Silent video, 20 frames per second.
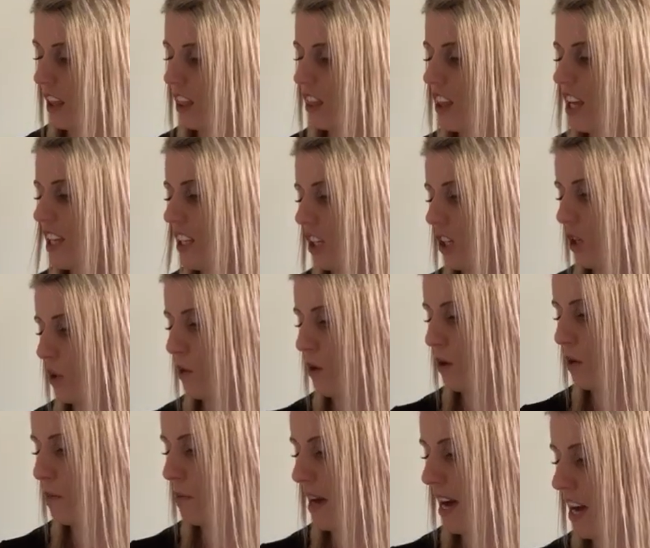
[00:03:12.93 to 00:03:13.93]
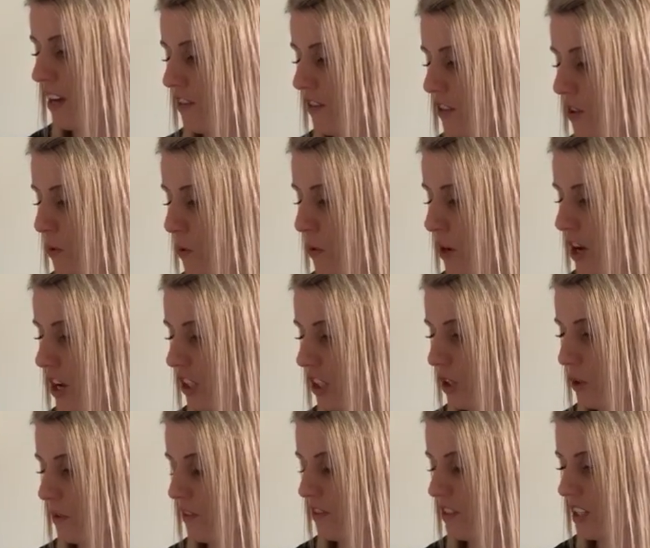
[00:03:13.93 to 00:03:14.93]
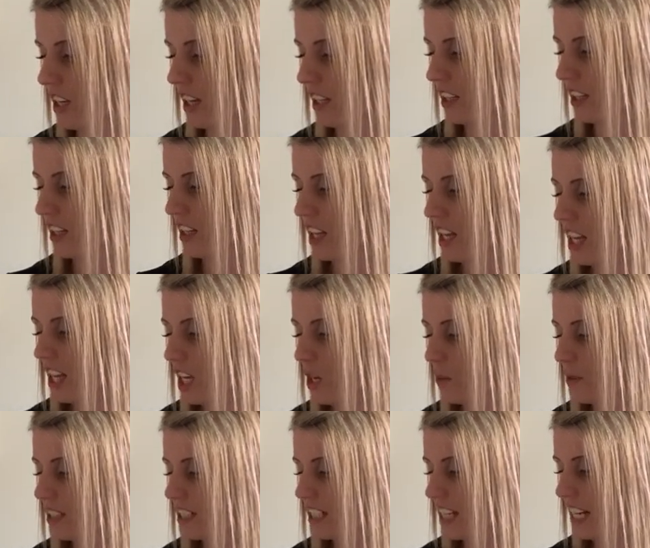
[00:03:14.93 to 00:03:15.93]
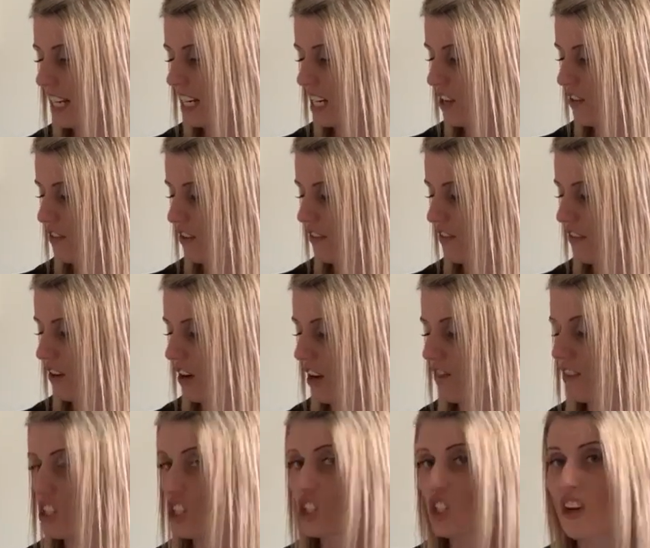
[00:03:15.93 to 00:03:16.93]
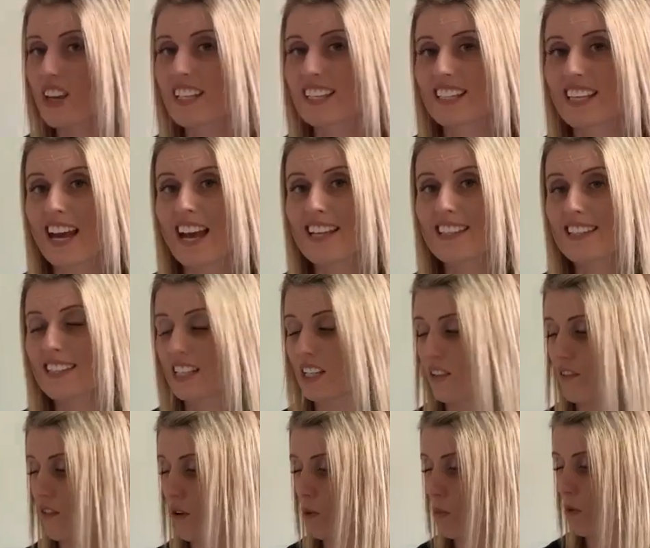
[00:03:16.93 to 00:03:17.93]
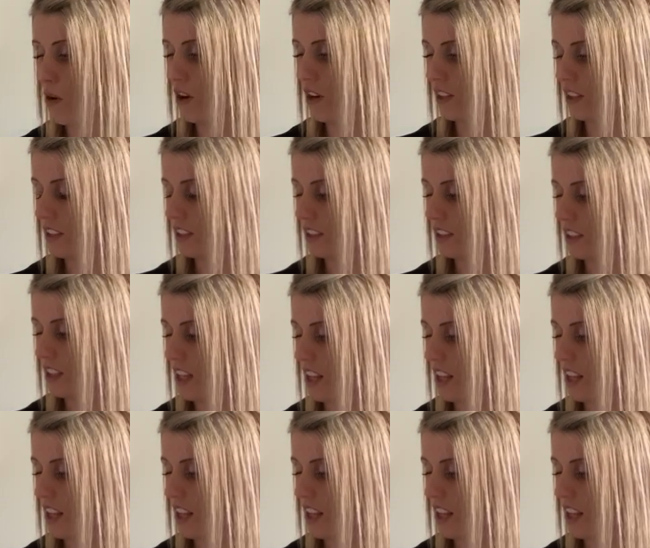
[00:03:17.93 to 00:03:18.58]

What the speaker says: "Thank you, old man, for the work you have done. It was teeny for five, it's gigantic for one.